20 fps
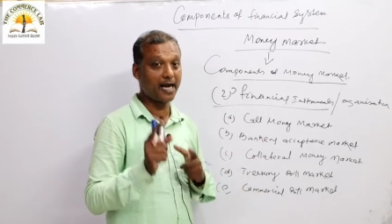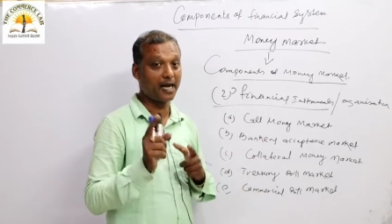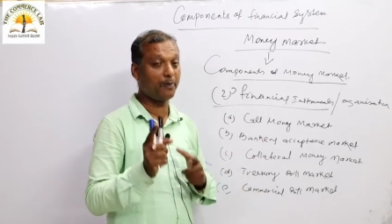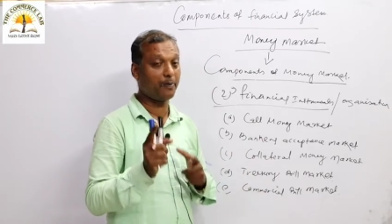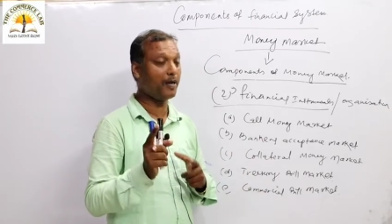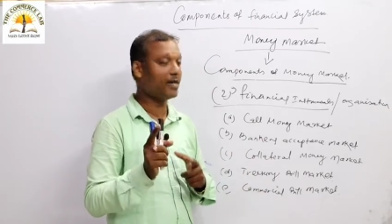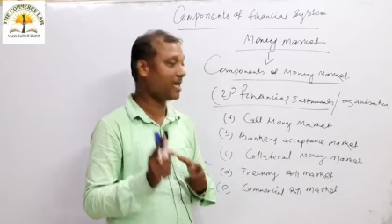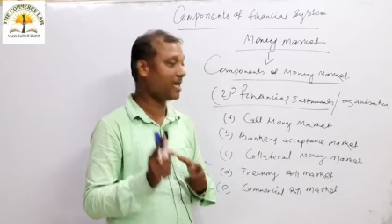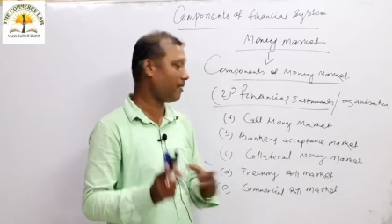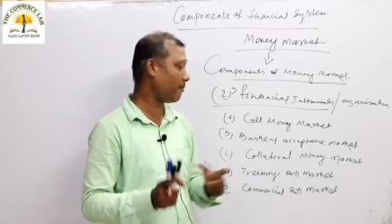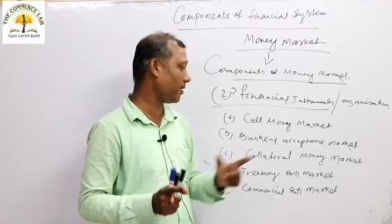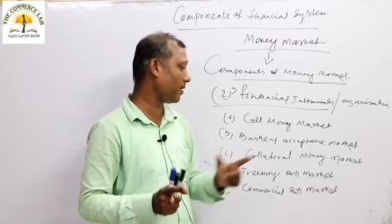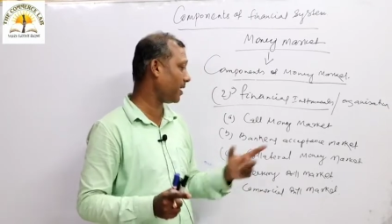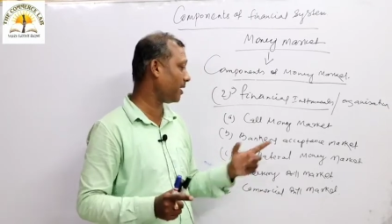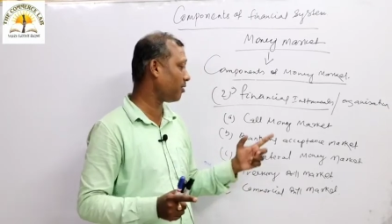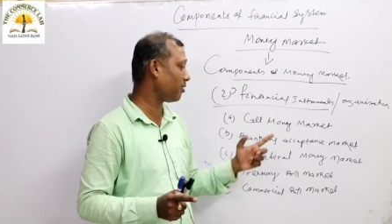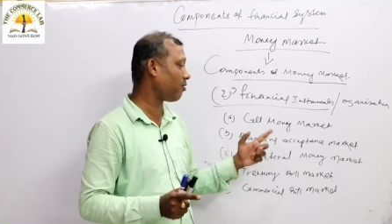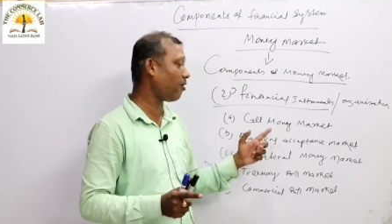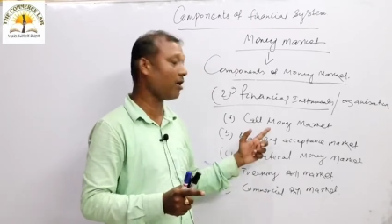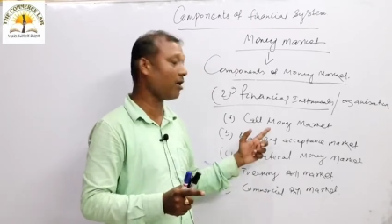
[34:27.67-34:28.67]
Take for example,
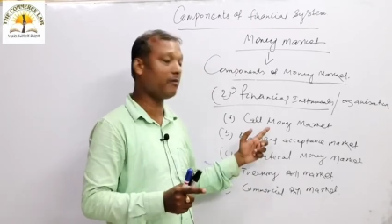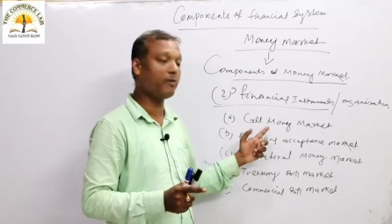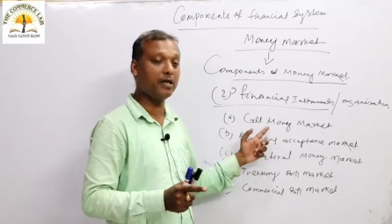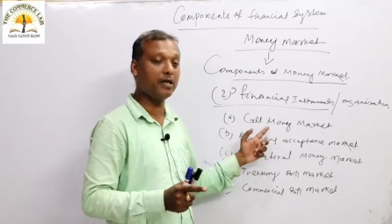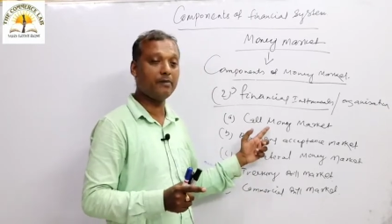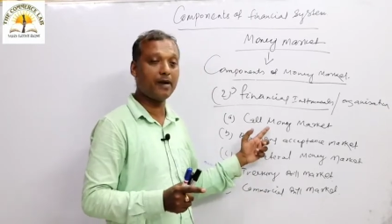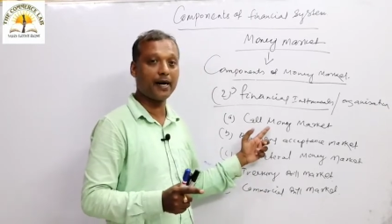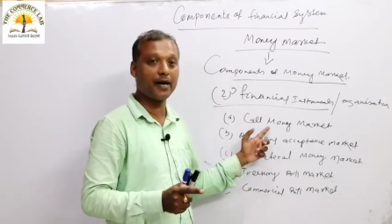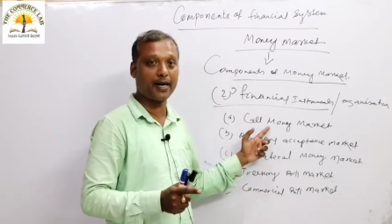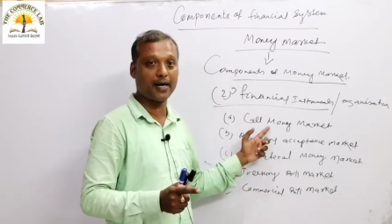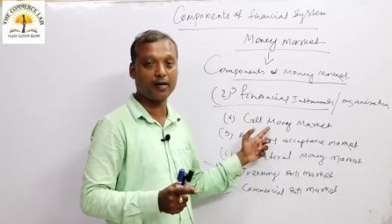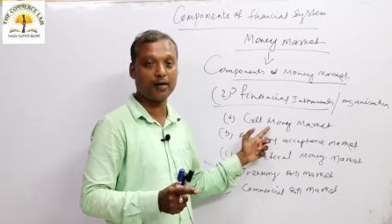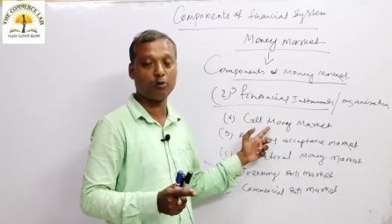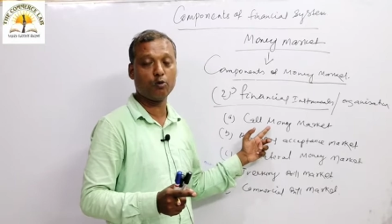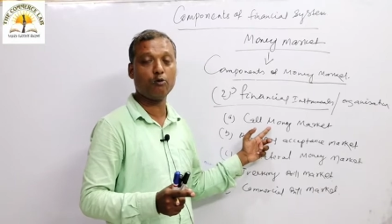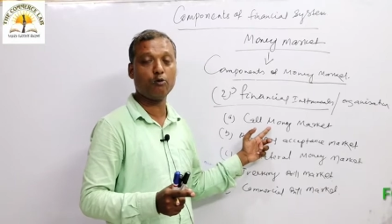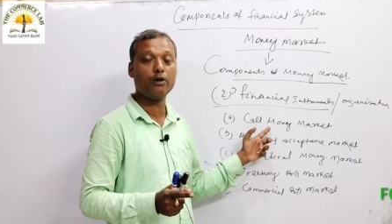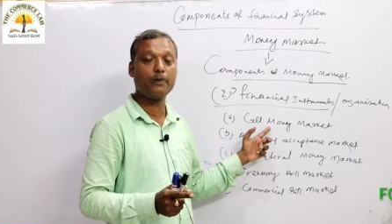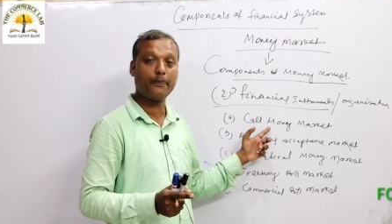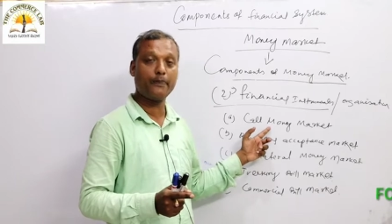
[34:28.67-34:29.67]
in call money market,
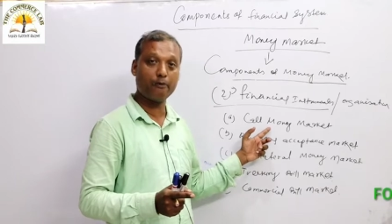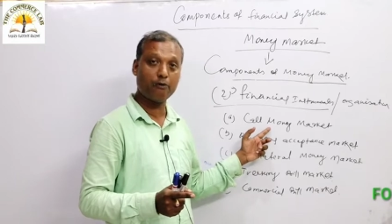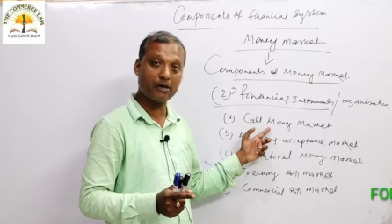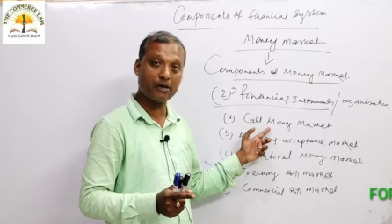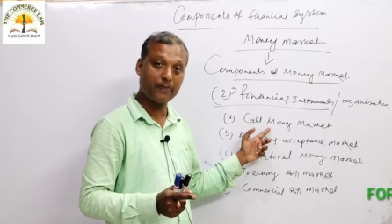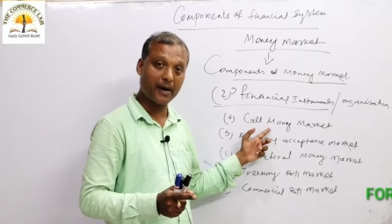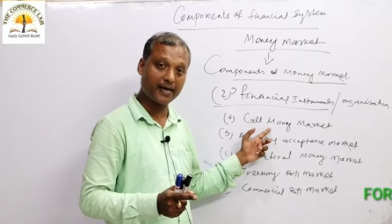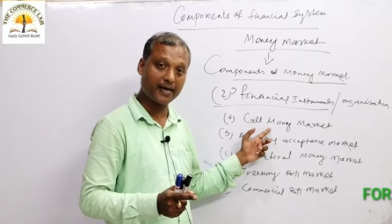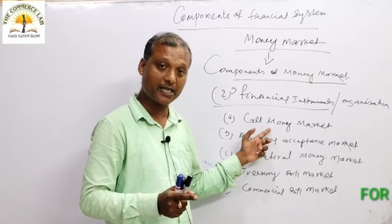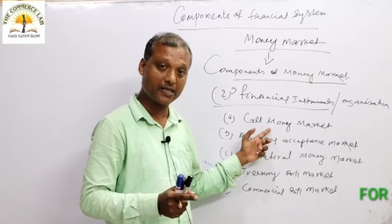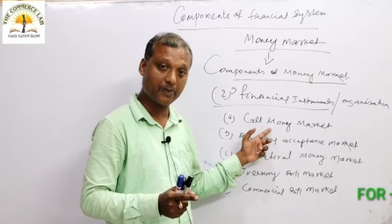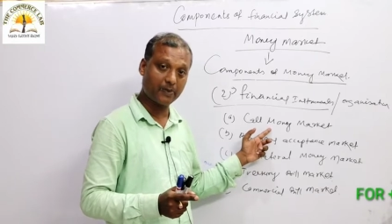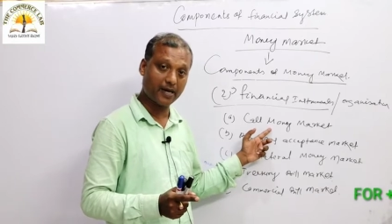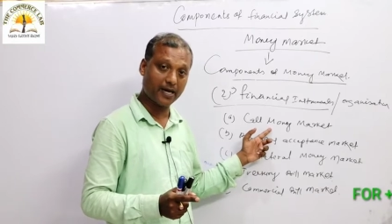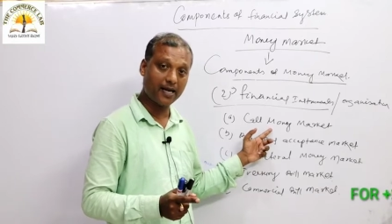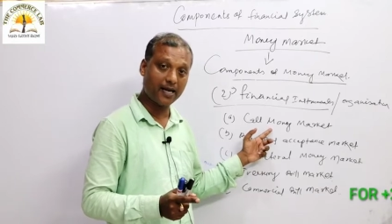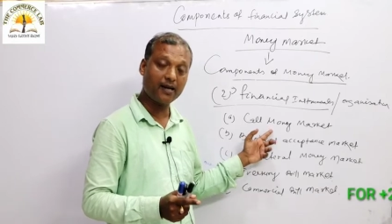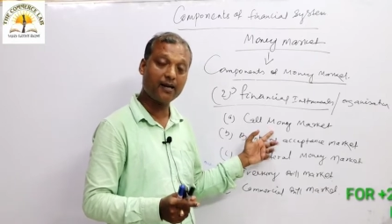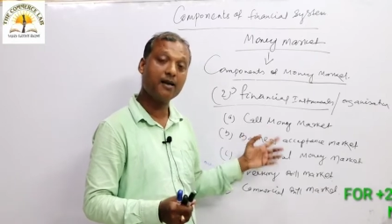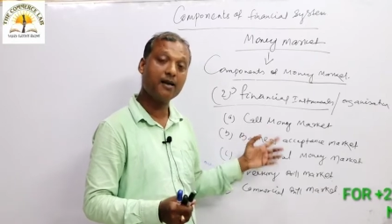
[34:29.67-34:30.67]
who are
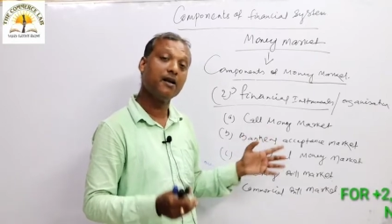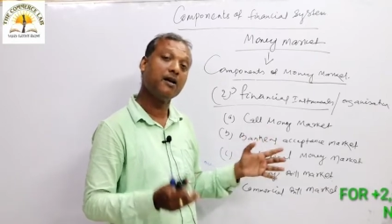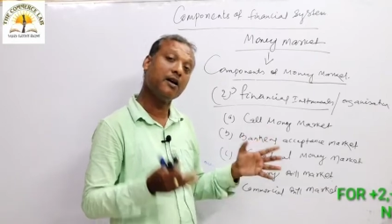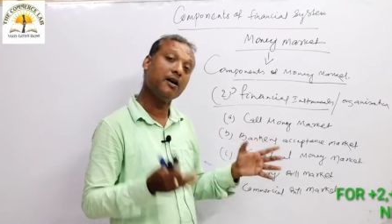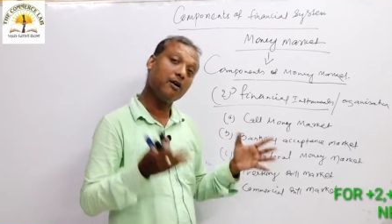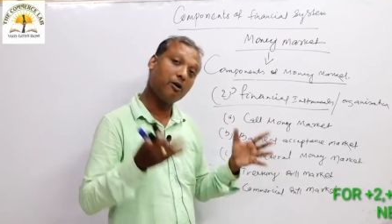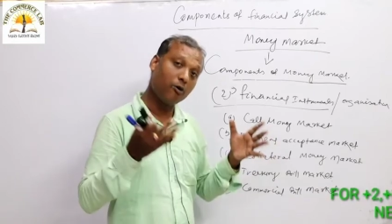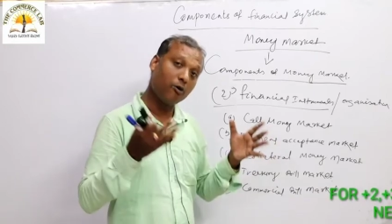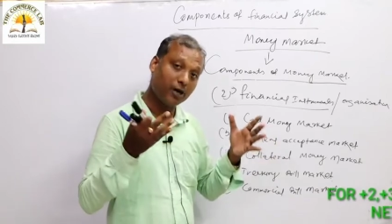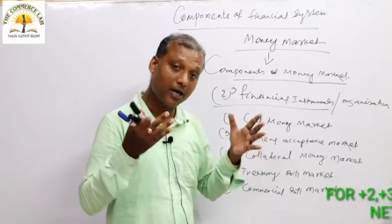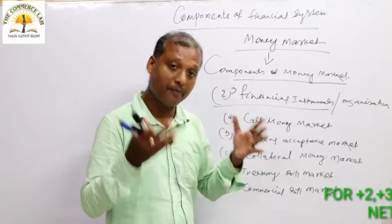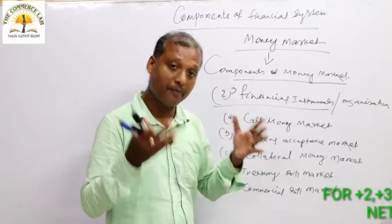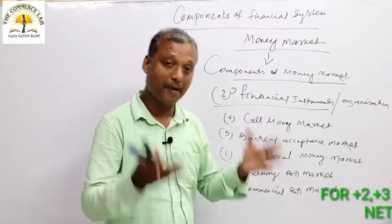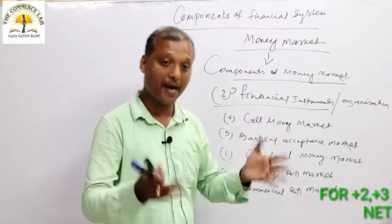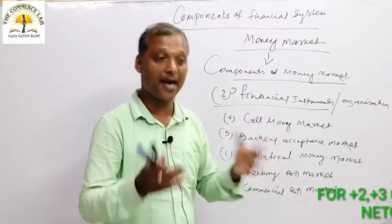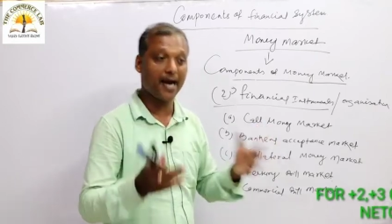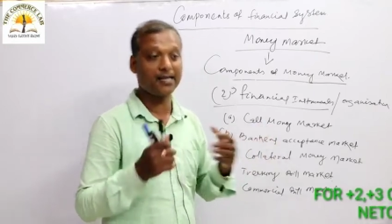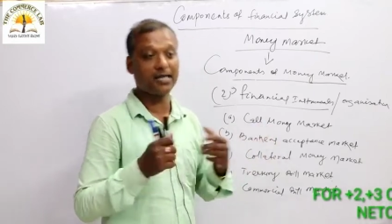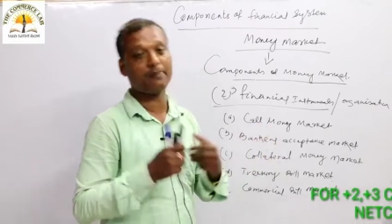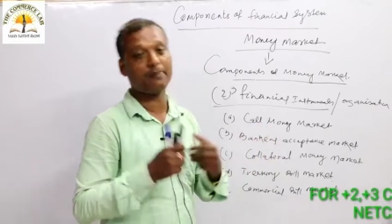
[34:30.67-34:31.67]
participating? Only
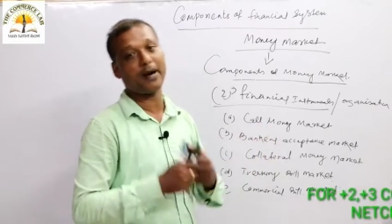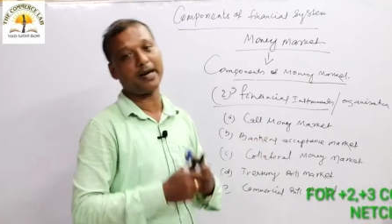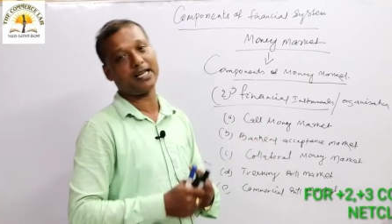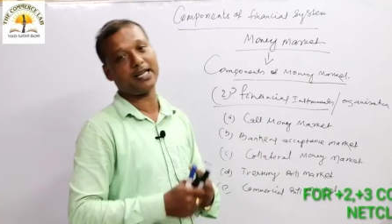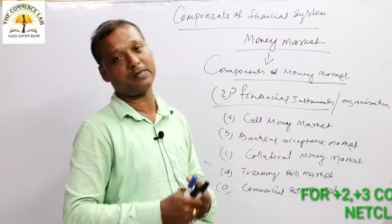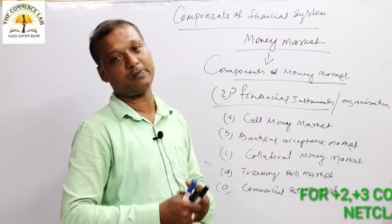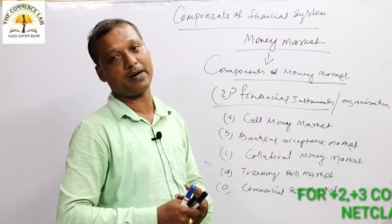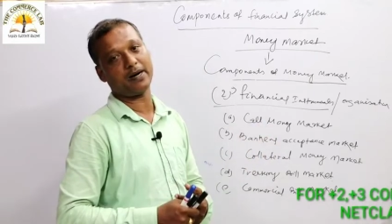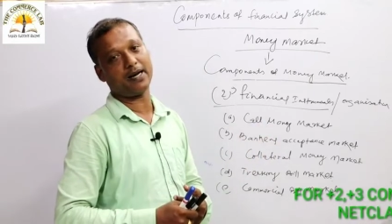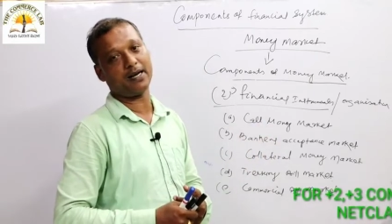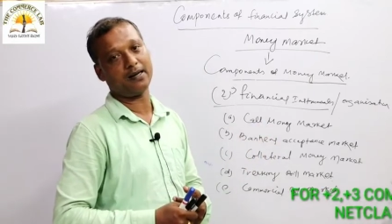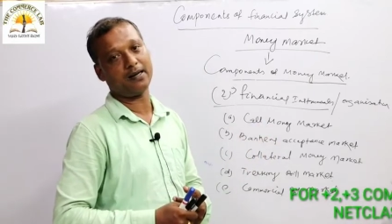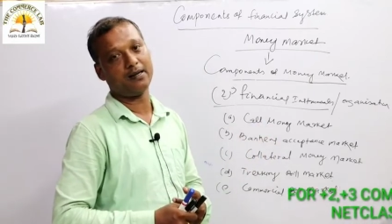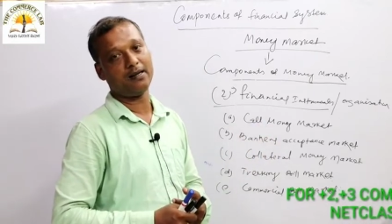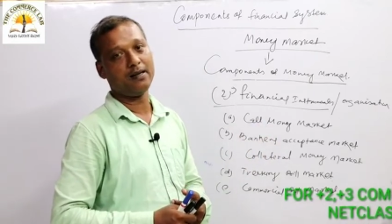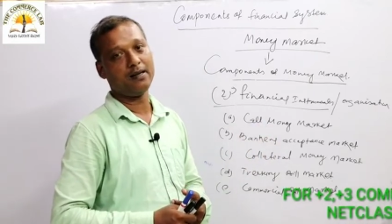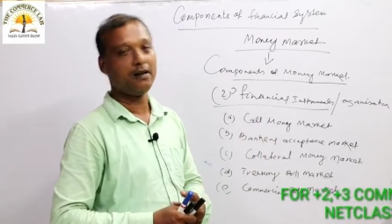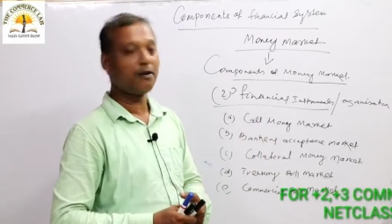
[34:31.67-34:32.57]
banks are participating.